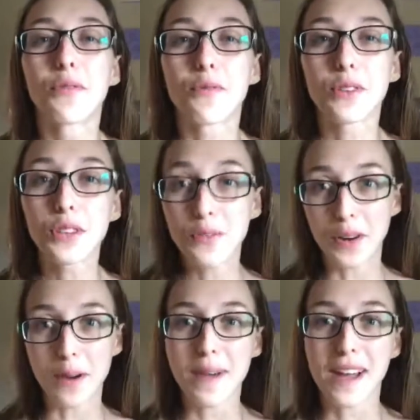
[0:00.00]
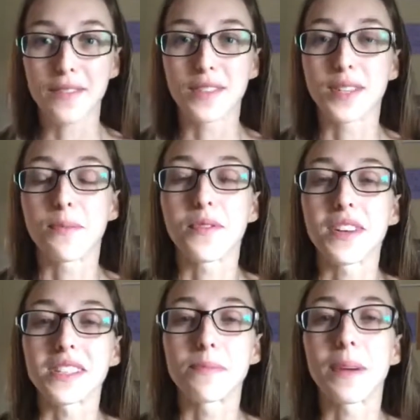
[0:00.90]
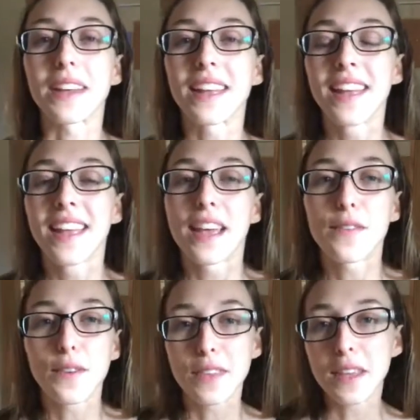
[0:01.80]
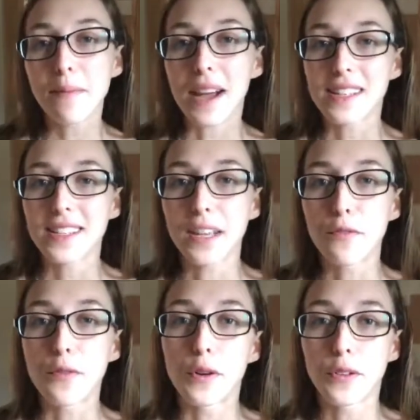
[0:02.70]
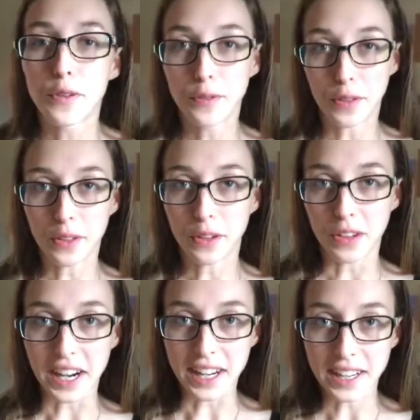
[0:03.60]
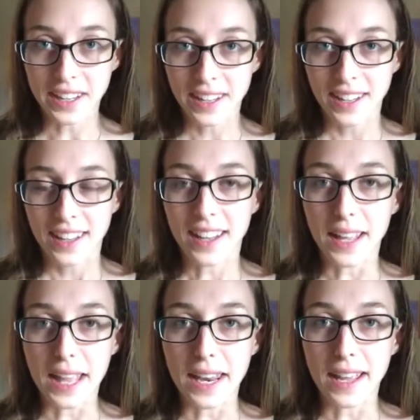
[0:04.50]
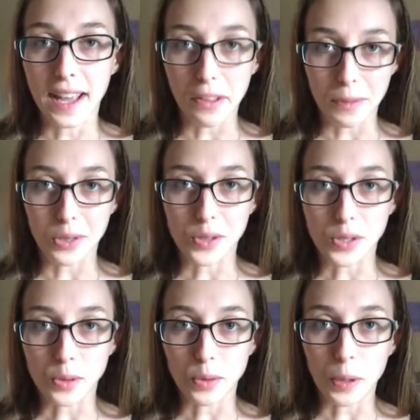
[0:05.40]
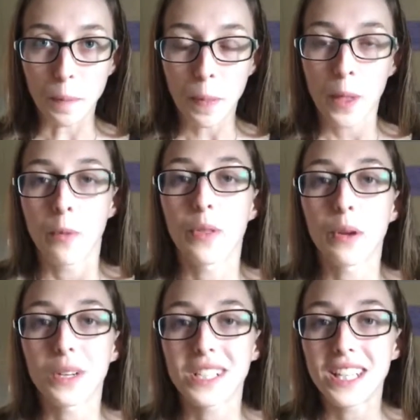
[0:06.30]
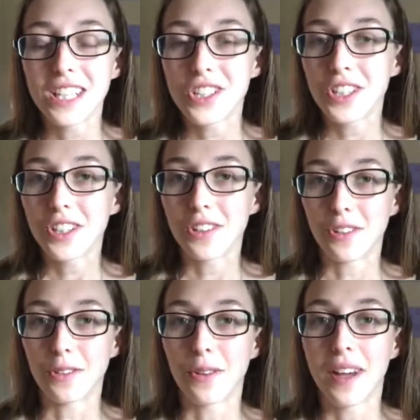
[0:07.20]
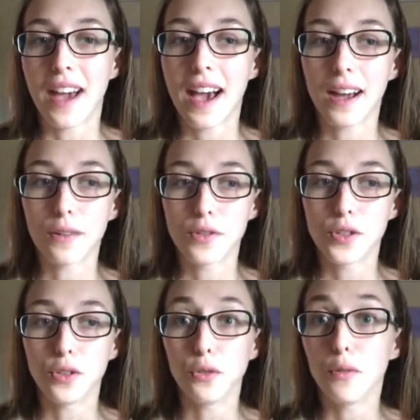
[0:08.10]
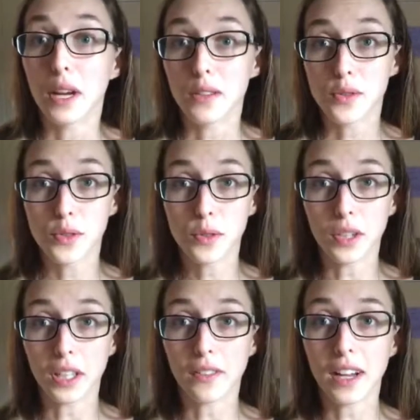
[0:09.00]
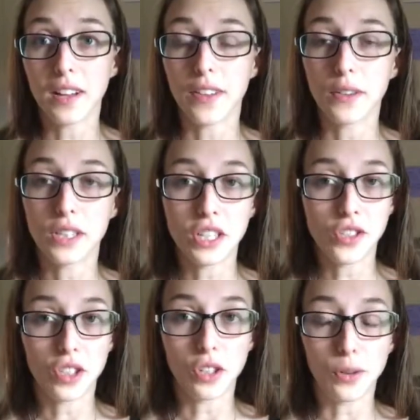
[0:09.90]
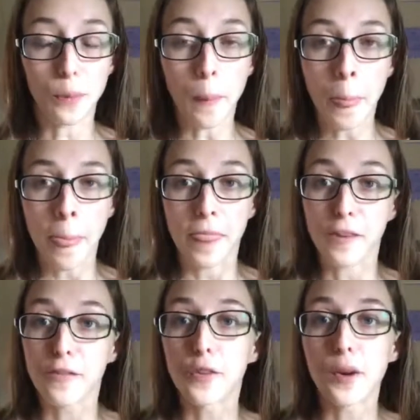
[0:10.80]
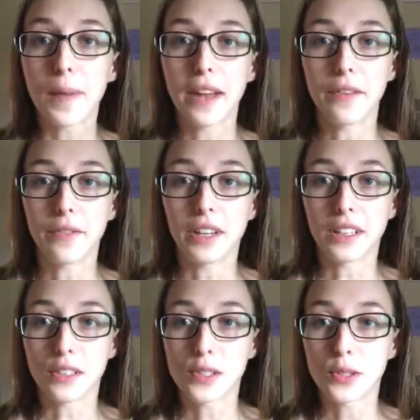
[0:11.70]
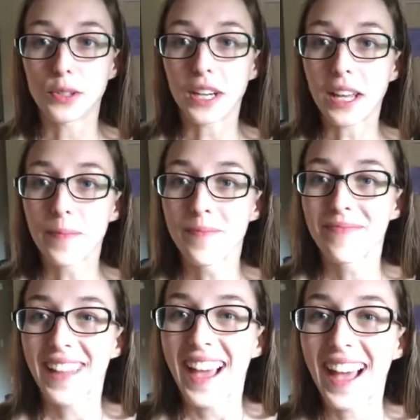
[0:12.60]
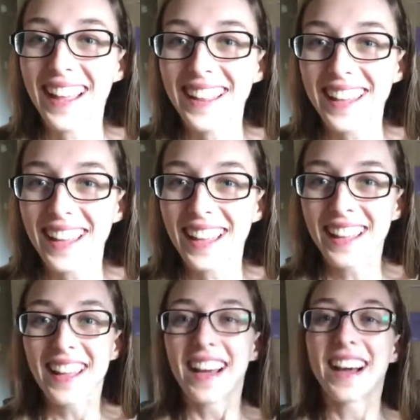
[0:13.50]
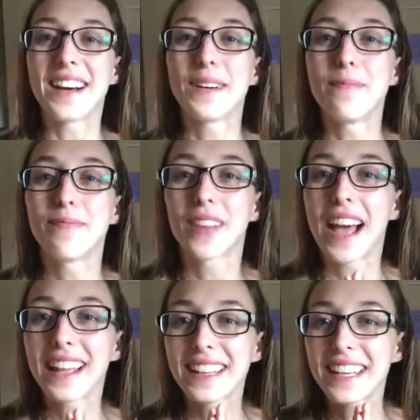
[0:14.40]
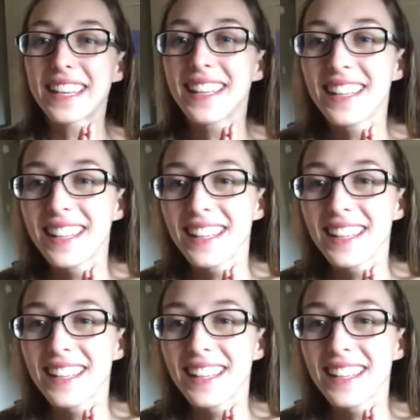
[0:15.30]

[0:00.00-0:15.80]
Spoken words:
really far back for some of us, but if you think back to like 4th or 5th grade in elementary school, when they were teaching you how to write a story, right? And they were teaching you the format of writing a story. Hi, Leah. Hi, Lee.